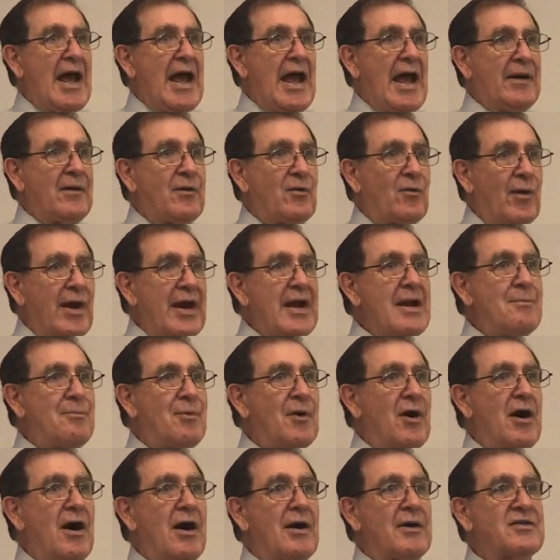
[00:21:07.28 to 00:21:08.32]
And
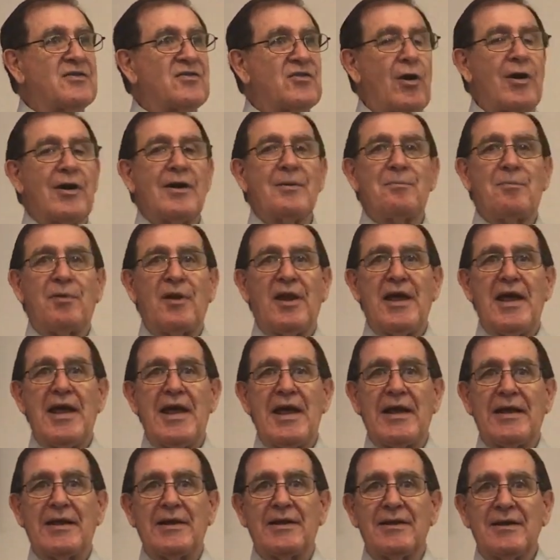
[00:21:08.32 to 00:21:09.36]
Grandpa started
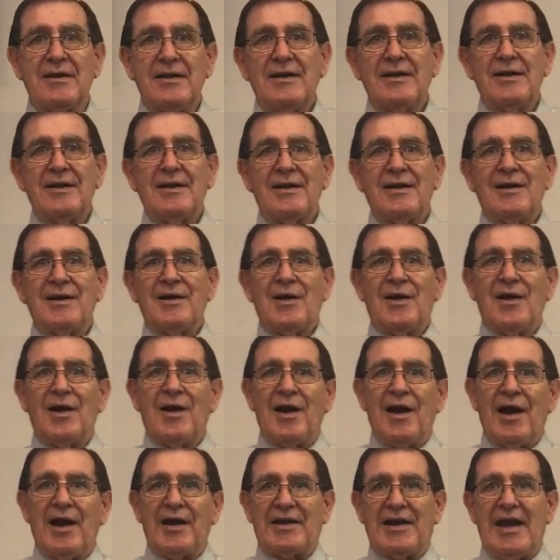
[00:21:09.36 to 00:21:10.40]
playing
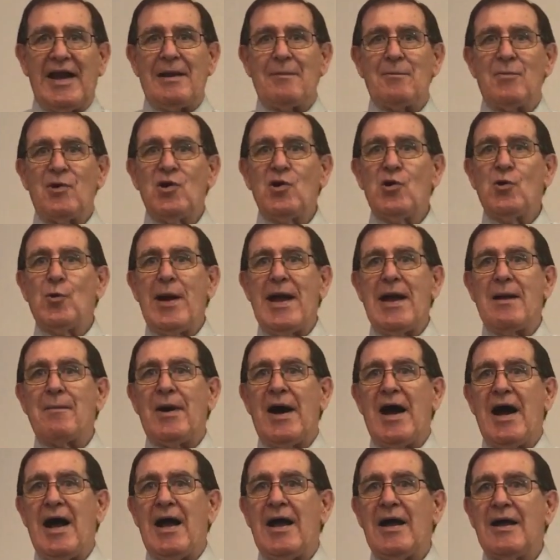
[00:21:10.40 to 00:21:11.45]
a game Who Am
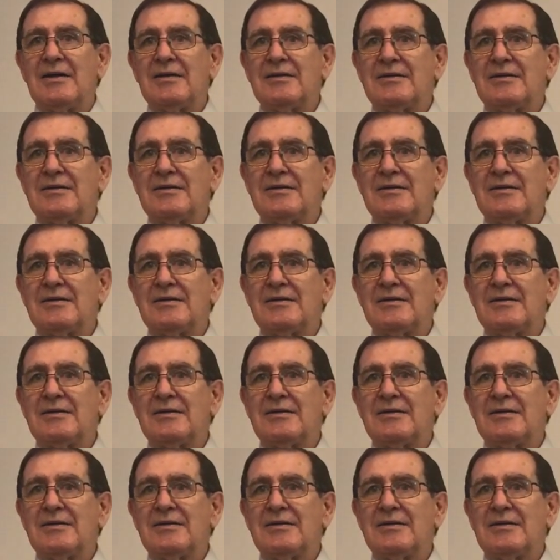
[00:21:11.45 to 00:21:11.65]
I?